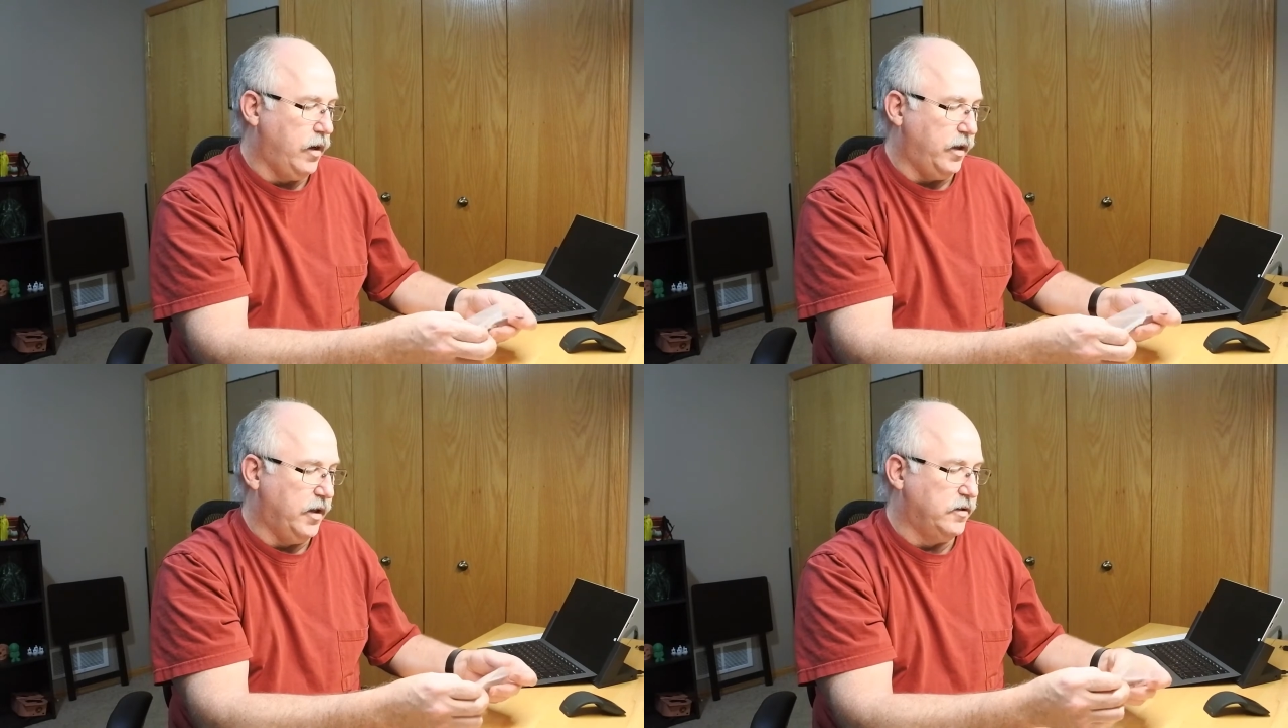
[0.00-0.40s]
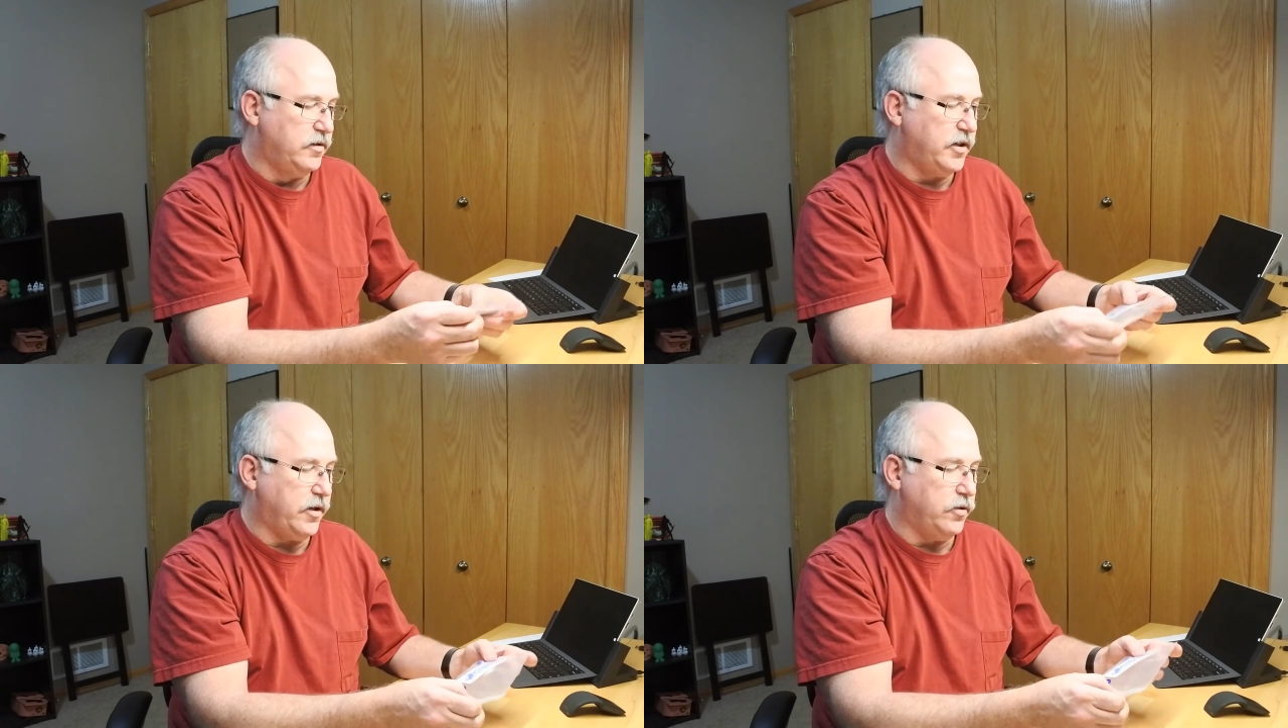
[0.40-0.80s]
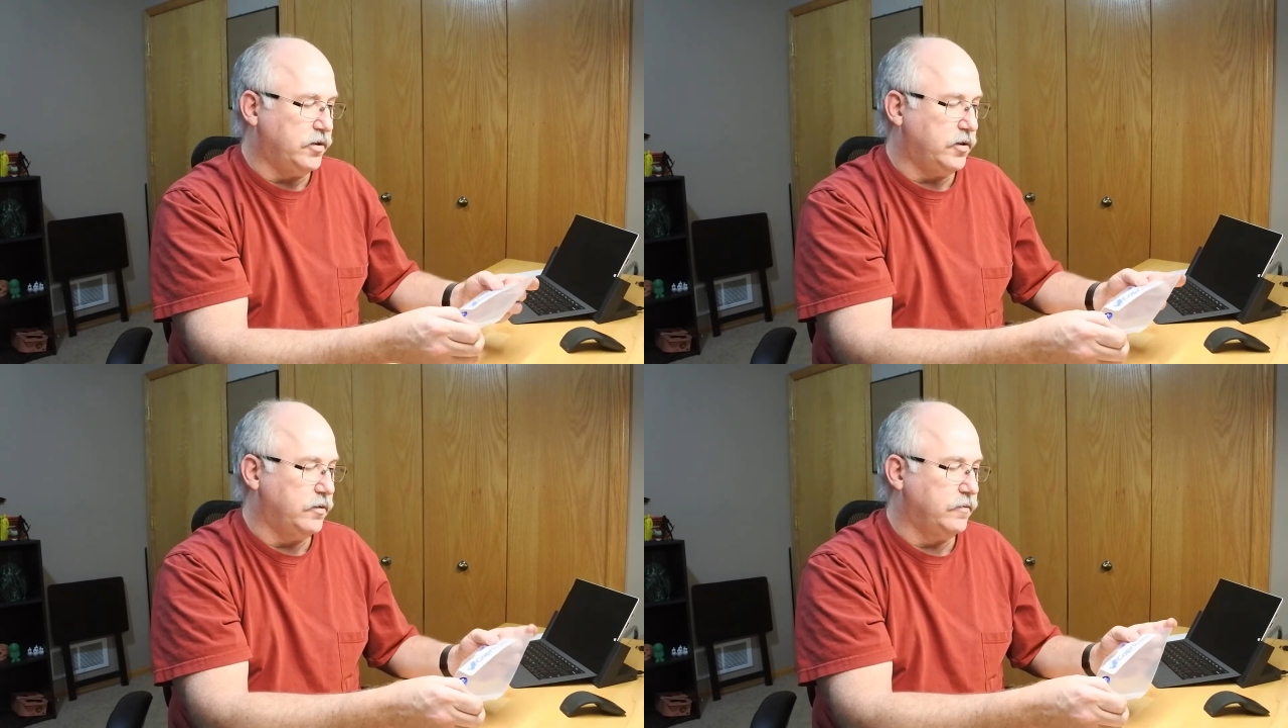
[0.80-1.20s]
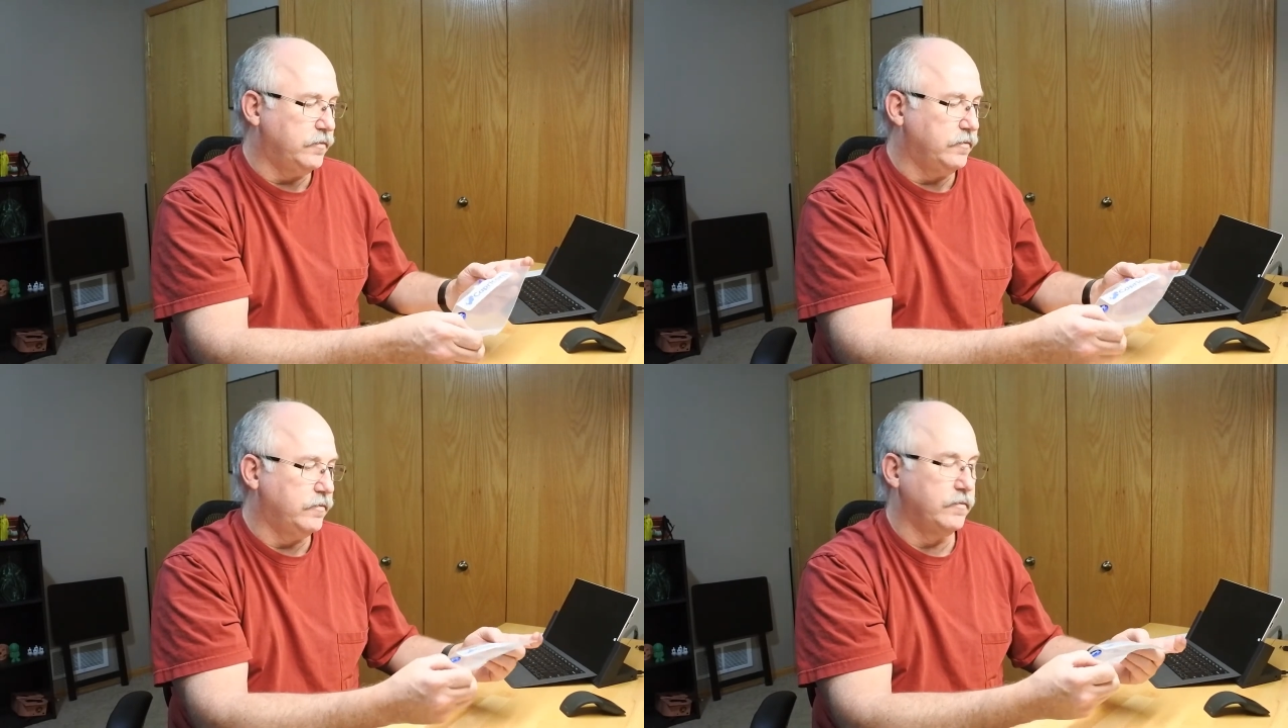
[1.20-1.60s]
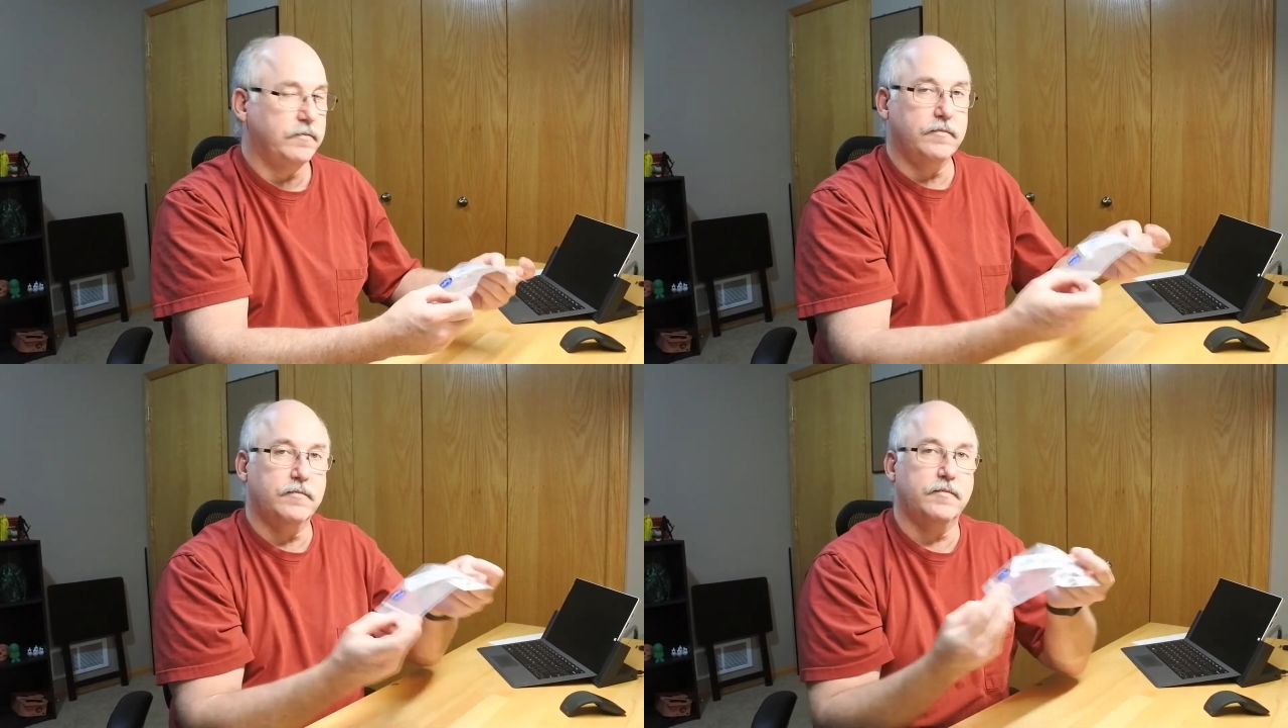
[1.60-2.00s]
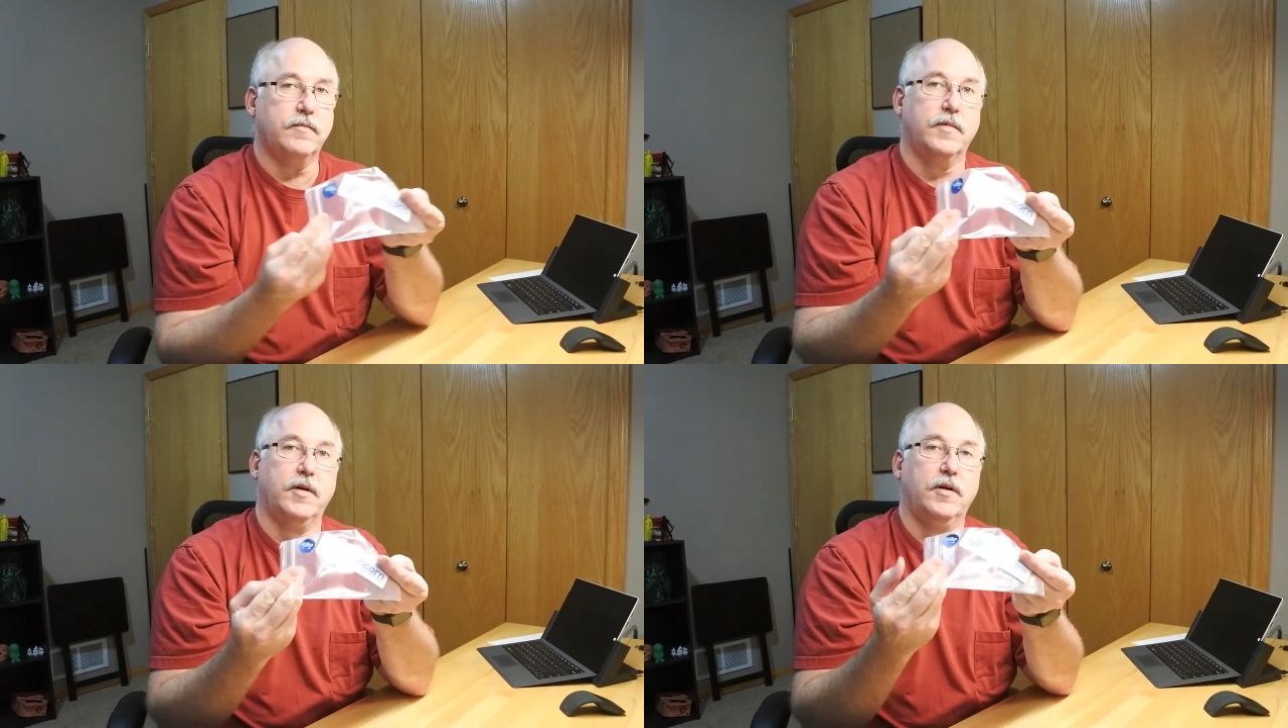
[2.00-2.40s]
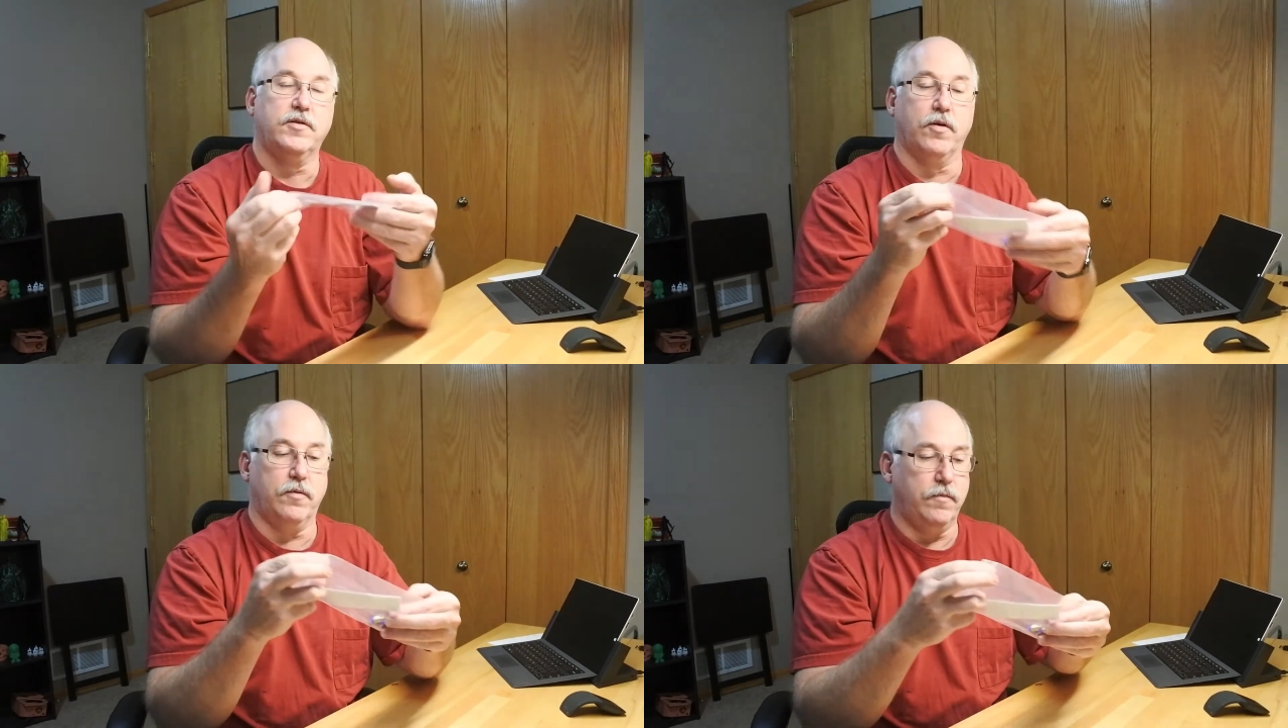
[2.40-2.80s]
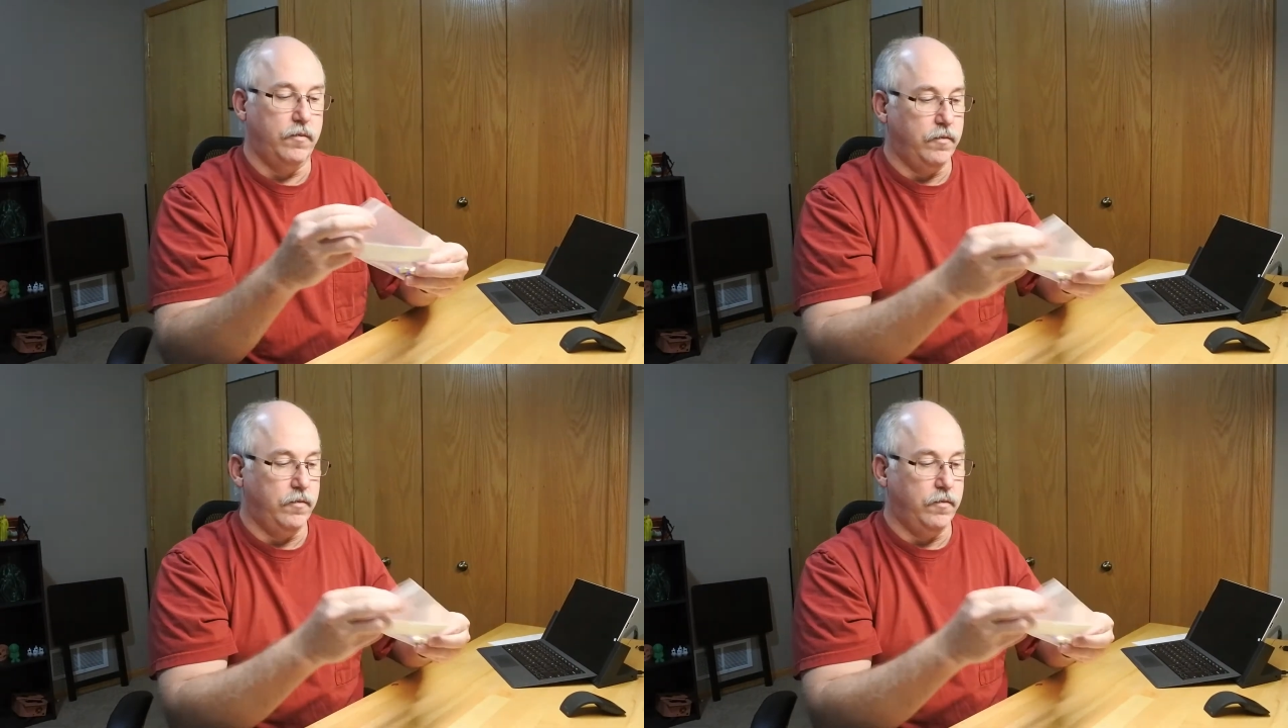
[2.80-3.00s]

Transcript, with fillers: And then stickers. So